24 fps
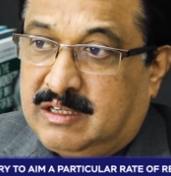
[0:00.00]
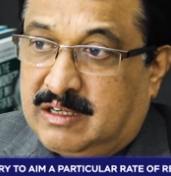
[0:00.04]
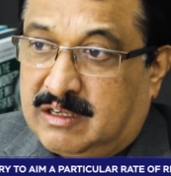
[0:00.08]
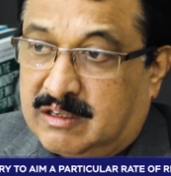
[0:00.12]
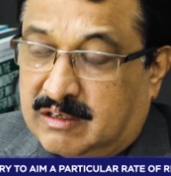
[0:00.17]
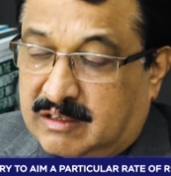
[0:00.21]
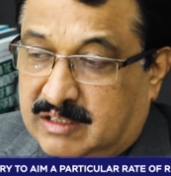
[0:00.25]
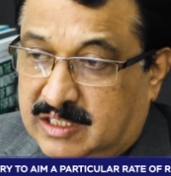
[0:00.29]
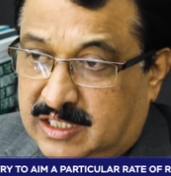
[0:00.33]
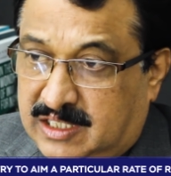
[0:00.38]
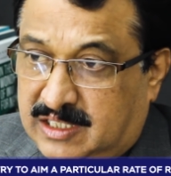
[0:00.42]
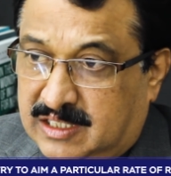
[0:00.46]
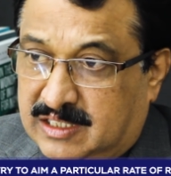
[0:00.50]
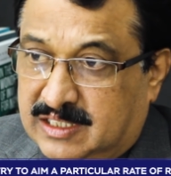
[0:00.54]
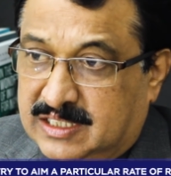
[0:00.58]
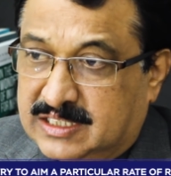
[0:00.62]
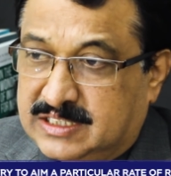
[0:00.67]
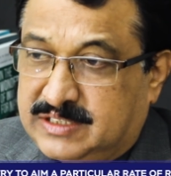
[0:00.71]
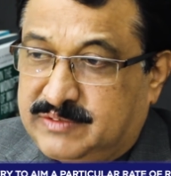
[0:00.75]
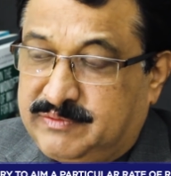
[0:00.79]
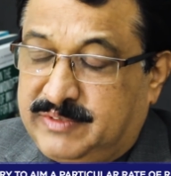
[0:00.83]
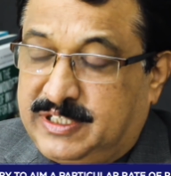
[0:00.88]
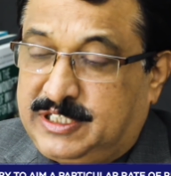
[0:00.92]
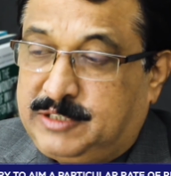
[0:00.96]

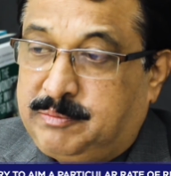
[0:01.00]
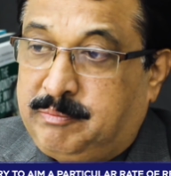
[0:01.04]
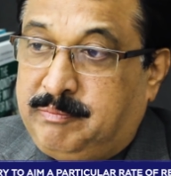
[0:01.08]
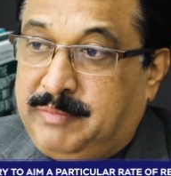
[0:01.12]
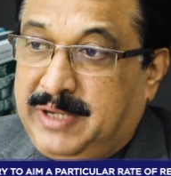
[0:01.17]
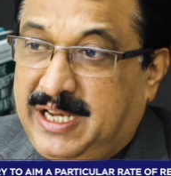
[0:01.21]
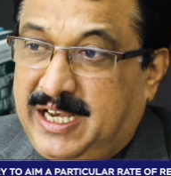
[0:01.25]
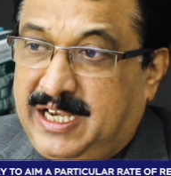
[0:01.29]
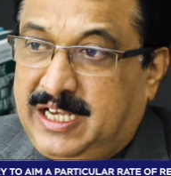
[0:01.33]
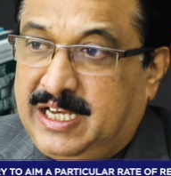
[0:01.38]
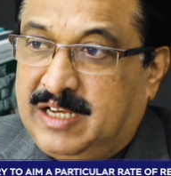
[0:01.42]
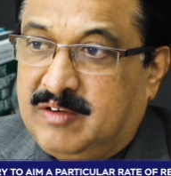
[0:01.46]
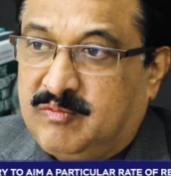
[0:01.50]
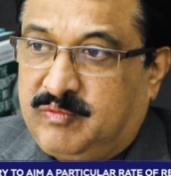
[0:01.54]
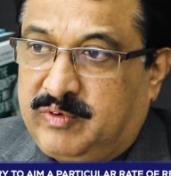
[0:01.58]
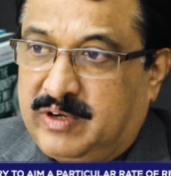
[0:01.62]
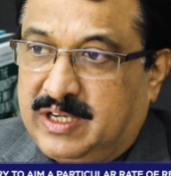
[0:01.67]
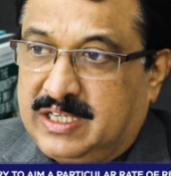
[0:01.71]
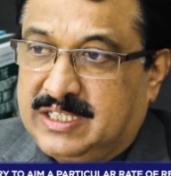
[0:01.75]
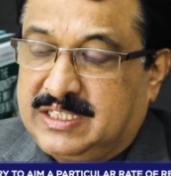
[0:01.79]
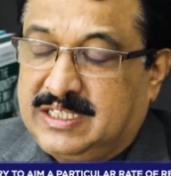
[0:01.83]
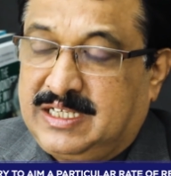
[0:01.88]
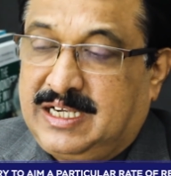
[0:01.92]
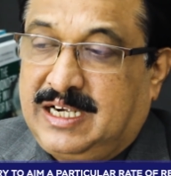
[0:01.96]
returns which beat
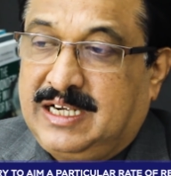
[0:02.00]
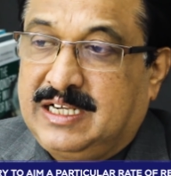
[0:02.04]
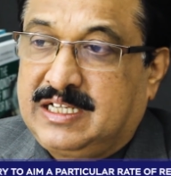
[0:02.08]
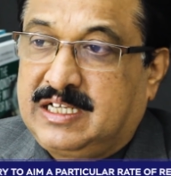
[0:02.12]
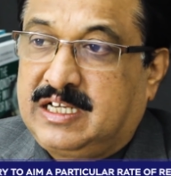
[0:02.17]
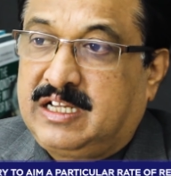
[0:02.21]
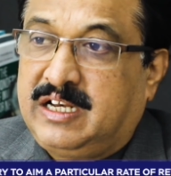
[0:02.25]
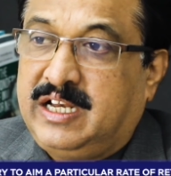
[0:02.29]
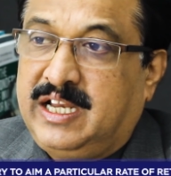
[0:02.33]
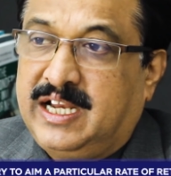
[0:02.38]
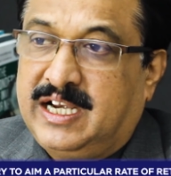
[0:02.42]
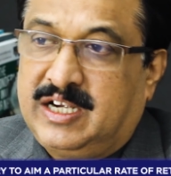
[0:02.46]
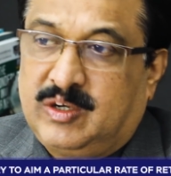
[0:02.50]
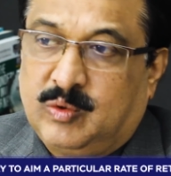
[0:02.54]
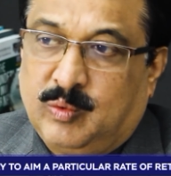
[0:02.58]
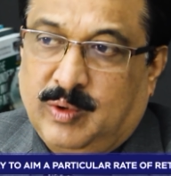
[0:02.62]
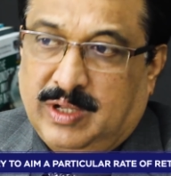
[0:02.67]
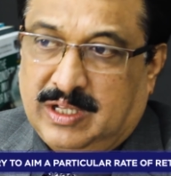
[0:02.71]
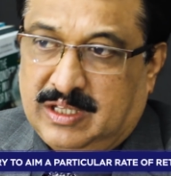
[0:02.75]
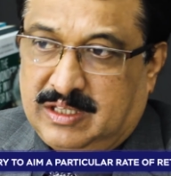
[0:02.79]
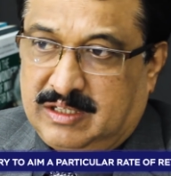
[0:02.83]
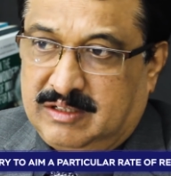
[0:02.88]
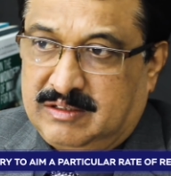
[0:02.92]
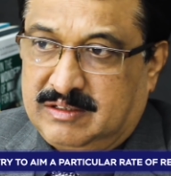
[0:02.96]
inflation and create
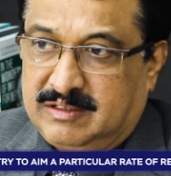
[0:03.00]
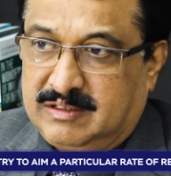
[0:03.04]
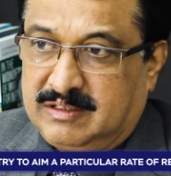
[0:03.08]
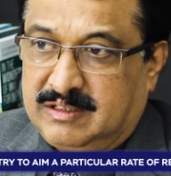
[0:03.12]
wealth.